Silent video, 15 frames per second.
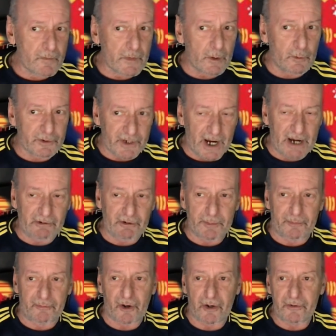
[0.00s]
was error
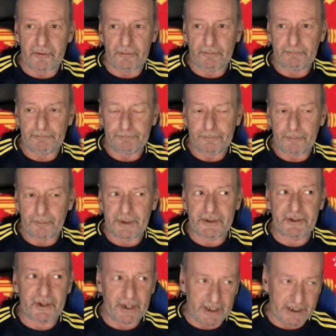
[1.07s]
prone,
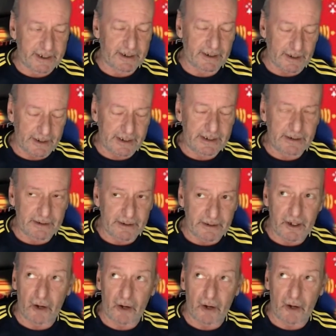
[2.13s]
particularly
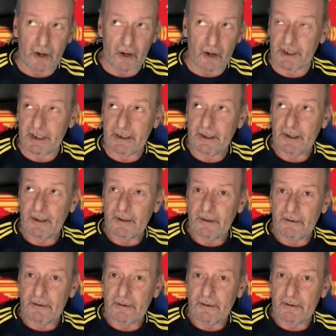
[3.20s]
notably
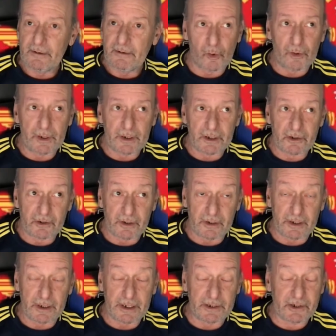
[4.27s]
for
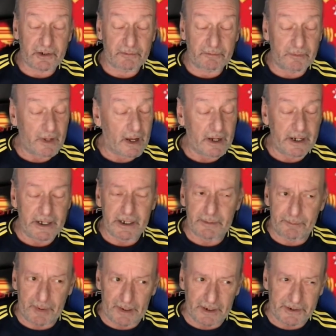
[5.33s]
his
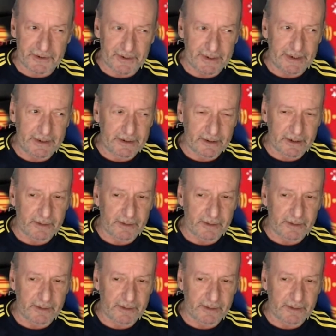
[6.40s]
inability